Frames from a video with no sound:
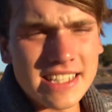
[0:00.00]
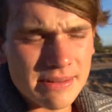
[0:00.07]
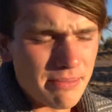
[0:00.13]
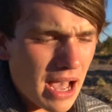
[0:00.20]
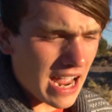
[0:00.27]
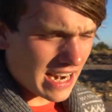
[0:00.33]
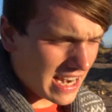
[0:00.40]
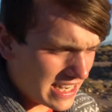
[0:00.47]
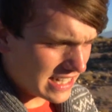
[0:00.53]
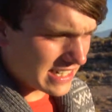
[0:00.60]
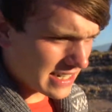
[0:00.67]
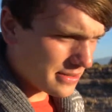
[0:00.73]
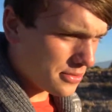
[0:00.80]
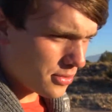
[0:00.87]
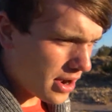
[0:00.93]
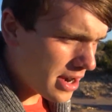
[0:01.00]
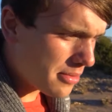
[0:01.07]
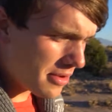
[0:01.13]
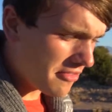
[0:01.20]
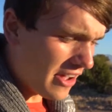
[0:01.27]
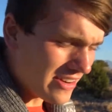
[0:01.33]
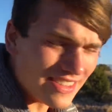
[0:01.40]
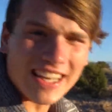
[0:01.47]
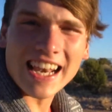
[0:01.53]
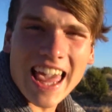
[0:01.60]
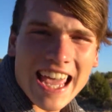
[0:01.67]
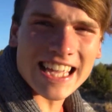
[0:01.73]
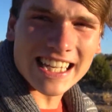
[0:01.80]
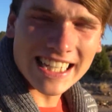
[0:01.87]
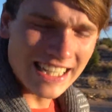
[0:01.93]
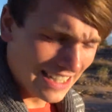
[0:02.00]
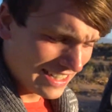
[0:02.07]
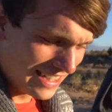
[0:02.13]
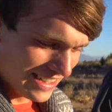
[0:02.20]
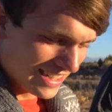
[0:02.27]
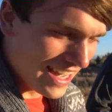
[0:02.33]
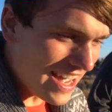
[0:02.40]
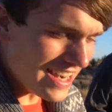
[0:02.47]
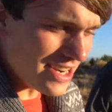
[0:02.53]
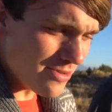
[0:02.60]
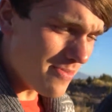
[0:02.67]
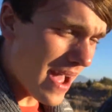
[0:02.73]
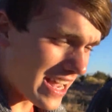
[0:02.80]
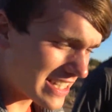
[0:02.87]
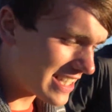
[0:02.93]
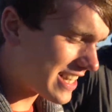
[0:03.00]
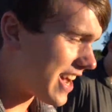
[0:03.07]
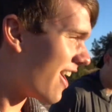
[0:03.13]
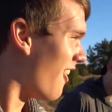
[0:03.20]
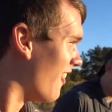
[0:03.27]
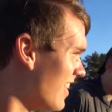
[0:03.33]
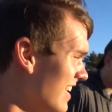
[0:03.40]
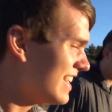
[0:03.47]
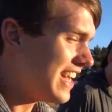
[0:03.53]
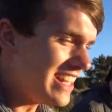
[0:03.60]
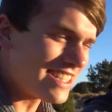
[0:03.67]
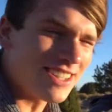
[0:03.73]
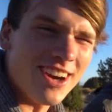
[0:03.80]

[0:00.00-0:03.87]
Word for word: the mine idea didn't work, we found a lake in New Mexico. It's